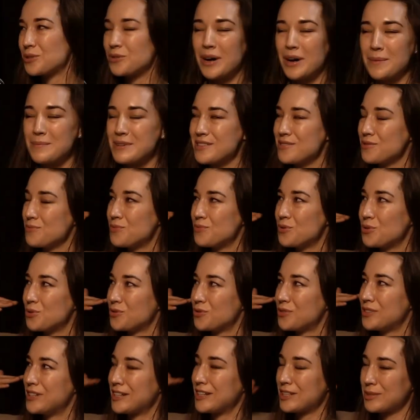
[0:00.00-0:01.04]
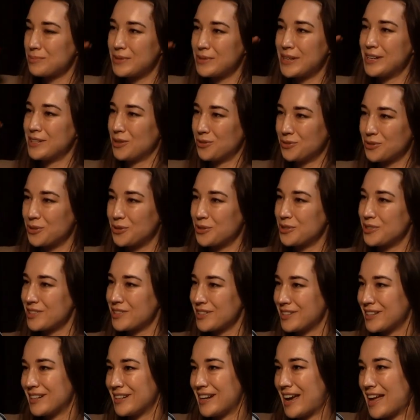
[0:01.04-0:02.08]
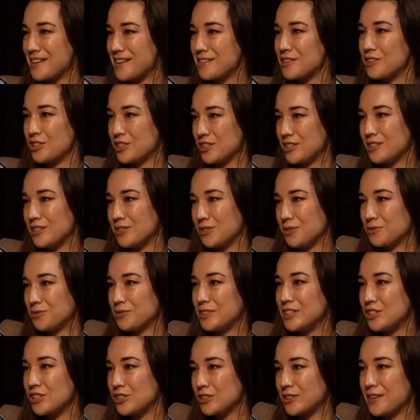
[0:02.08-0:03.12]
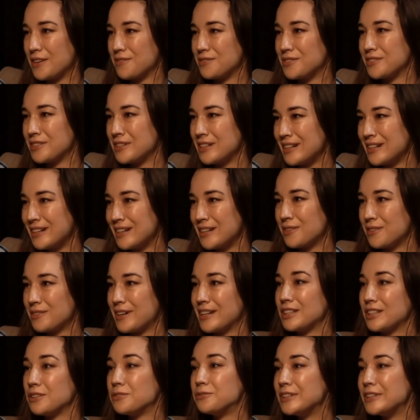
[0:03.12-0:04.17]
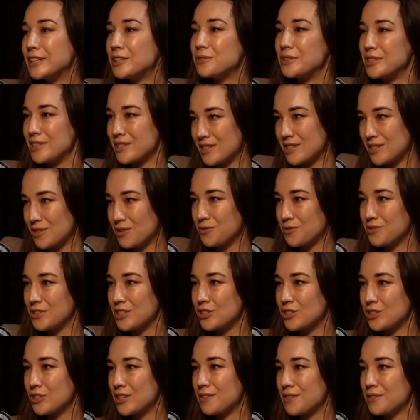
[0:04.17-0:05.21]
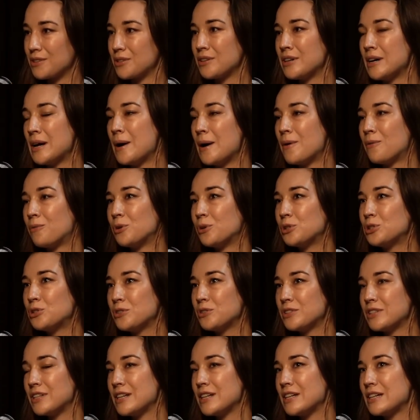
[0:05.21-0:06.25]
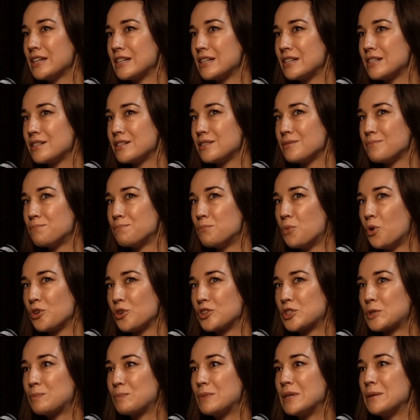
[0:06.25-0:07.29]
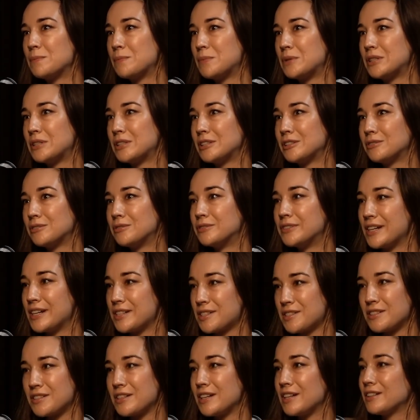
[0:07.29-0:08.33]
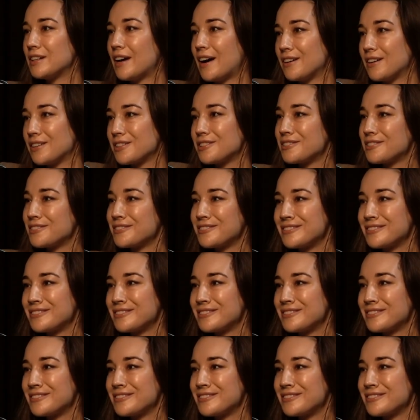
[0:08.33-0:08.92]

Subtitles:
I mean, you beautifully explained, of course, the energy of each level, right? The frequency of each level. What do you think most people resonate at?